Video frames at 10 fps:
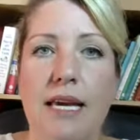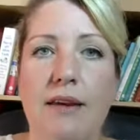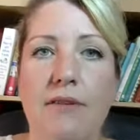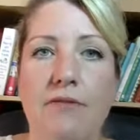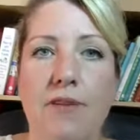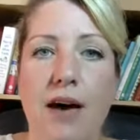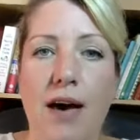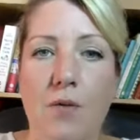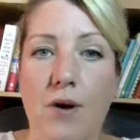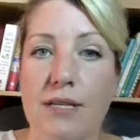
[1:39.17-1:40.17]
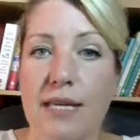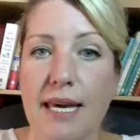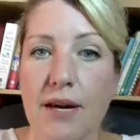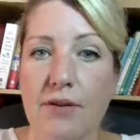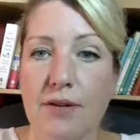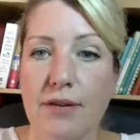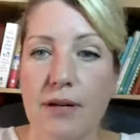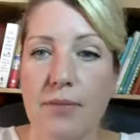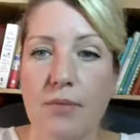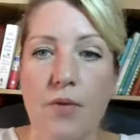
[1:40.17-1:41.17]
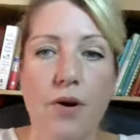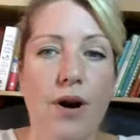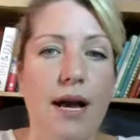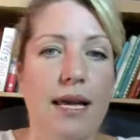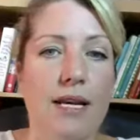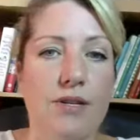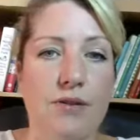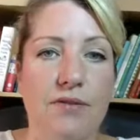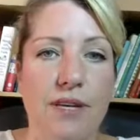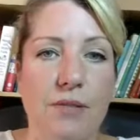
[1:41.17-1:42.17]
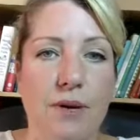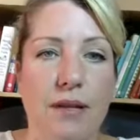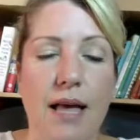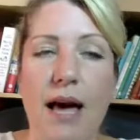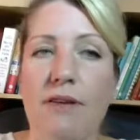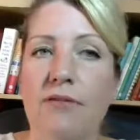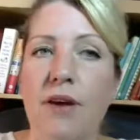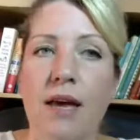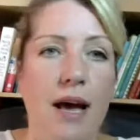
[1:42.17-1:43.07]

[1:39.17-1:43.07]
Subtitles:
If I want to get out there a little bit more and I do a Facebook Live,